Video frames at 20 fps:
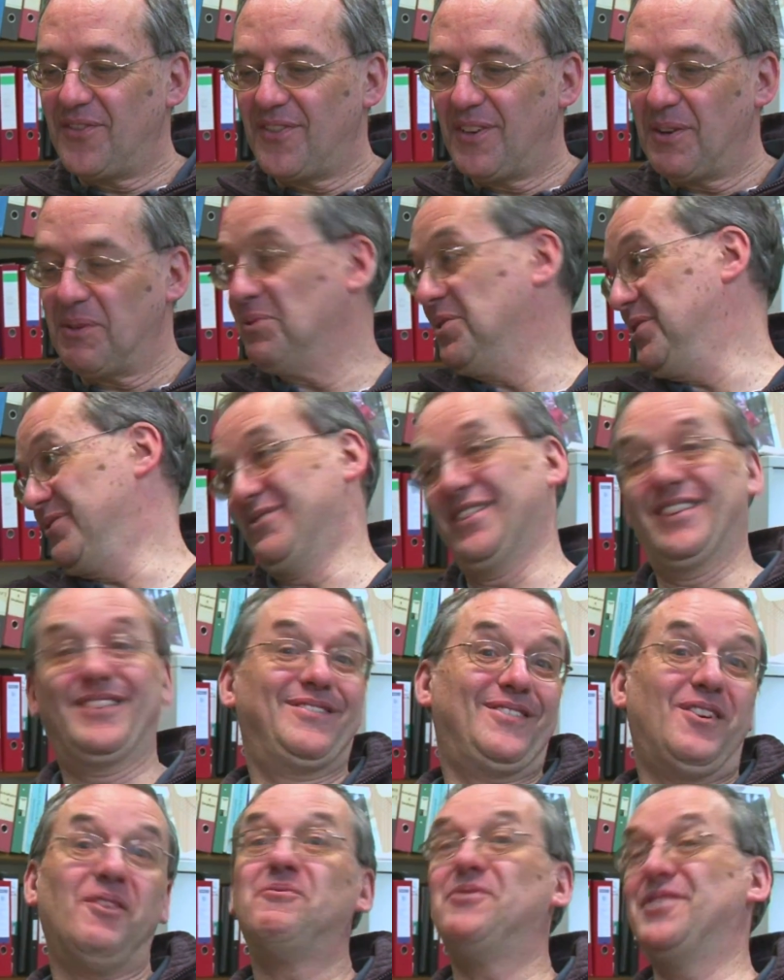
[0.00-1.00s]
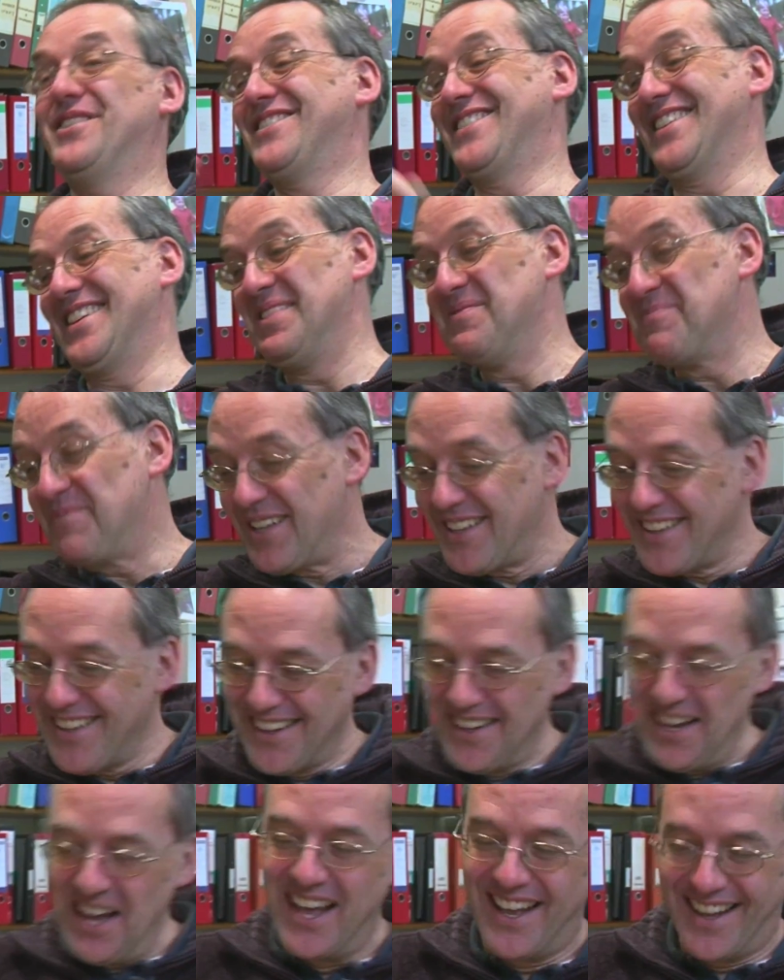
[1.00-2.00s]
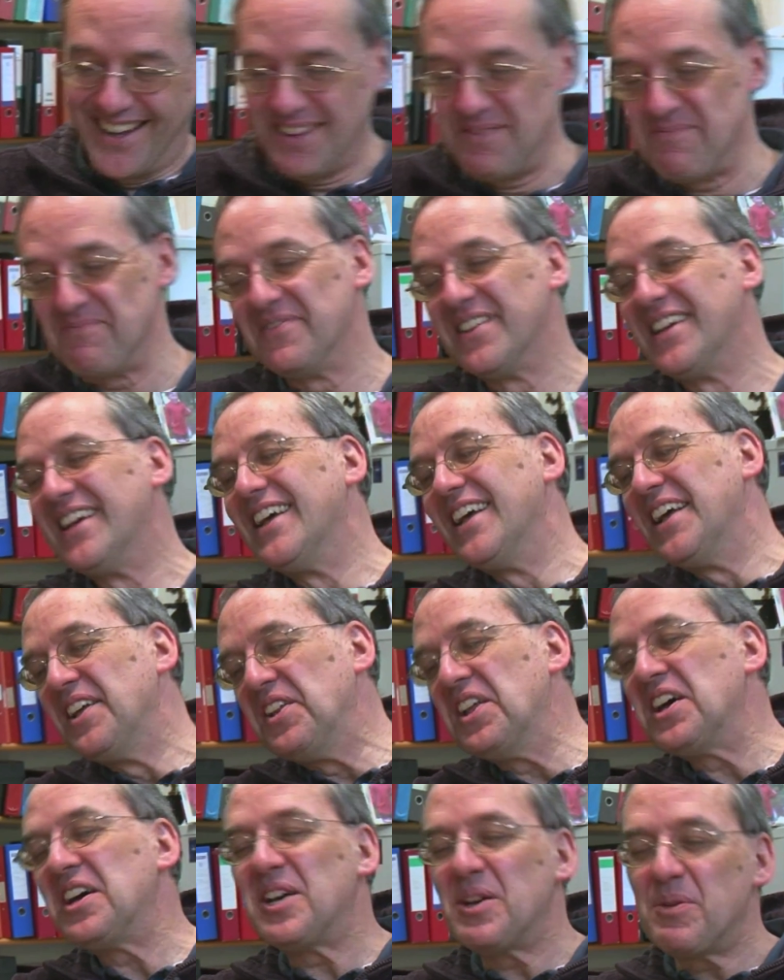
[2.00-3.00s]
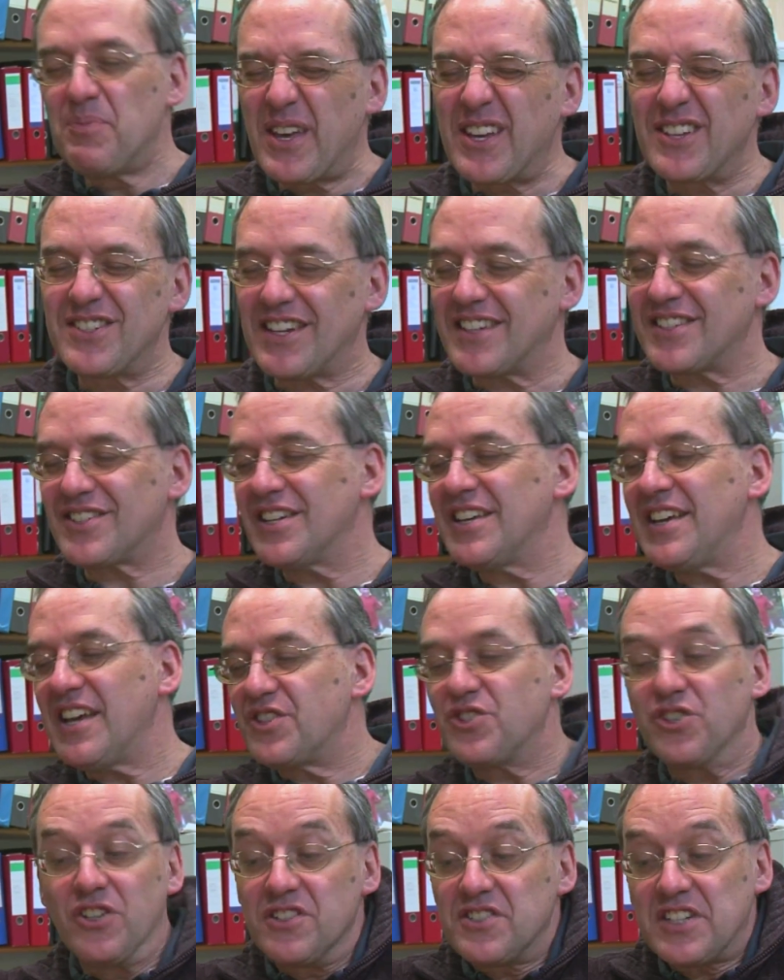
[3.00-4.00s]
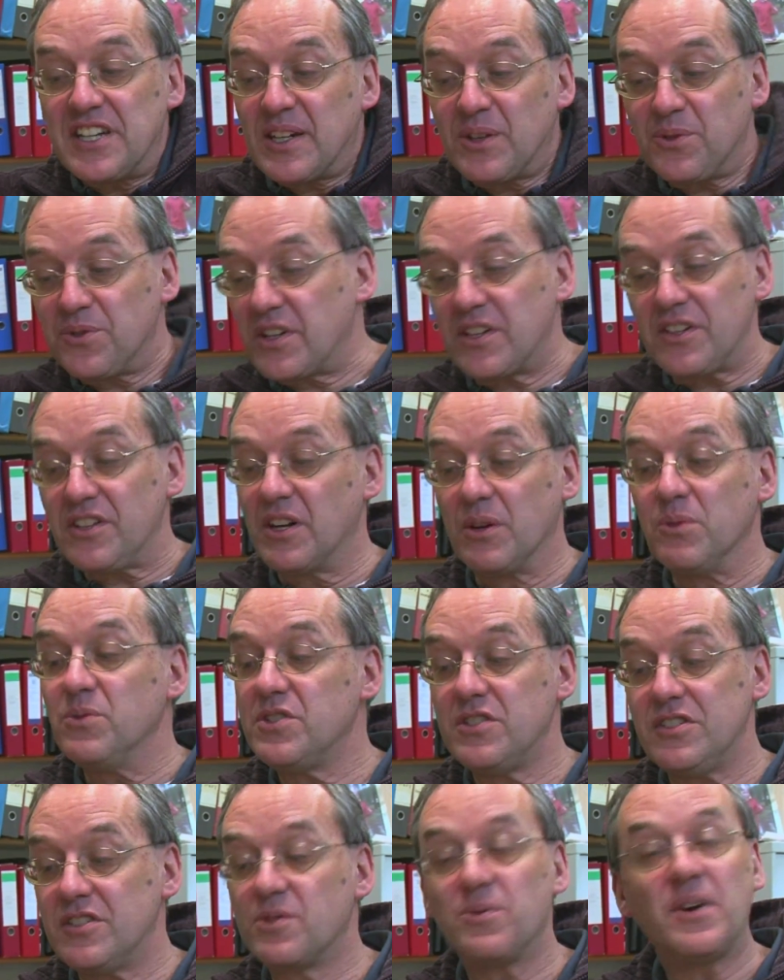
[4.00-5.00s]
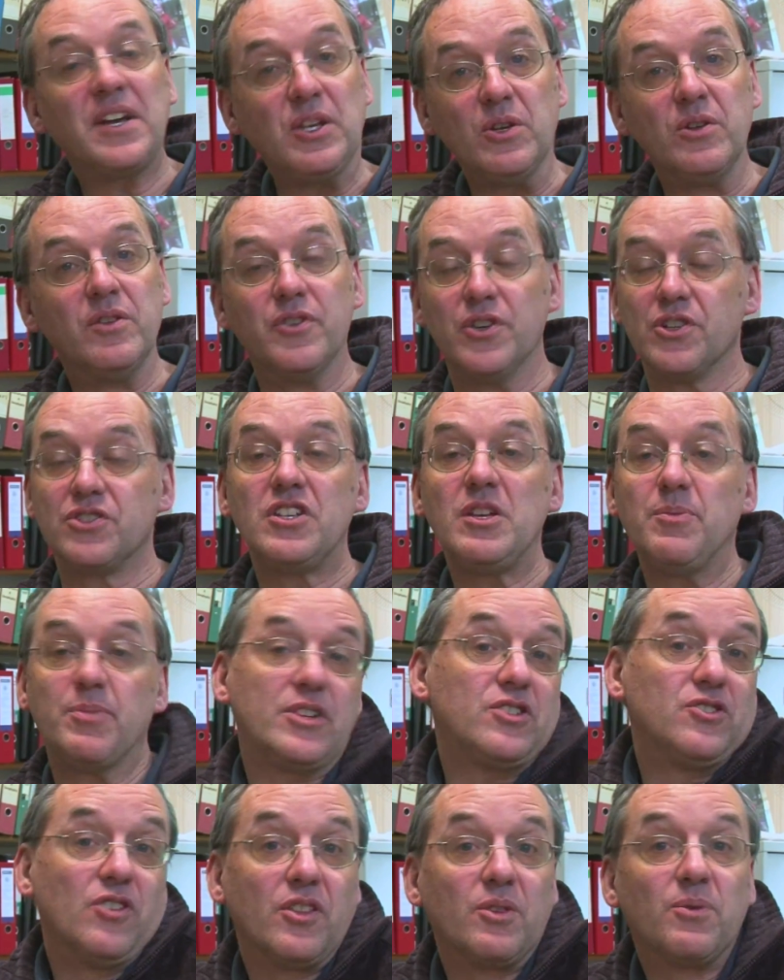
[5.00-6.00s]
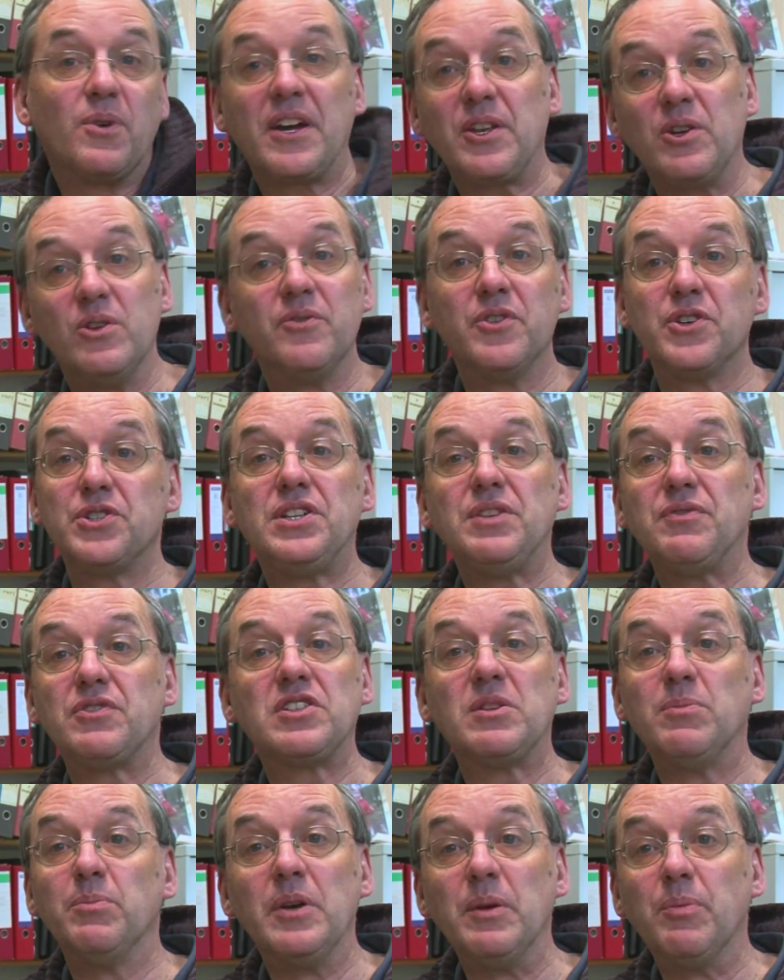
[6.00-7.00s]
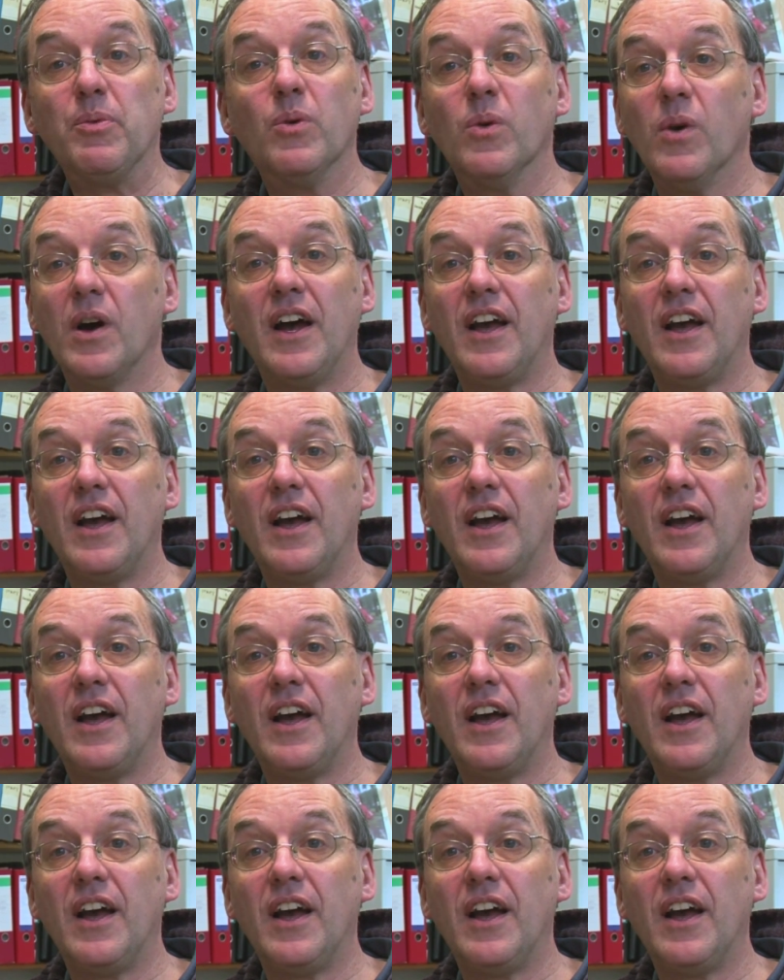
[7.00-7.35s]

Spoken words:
Oh, well obviously. But no, because actually it turns out that, you know, this is a great university, but it's not the right university for some people.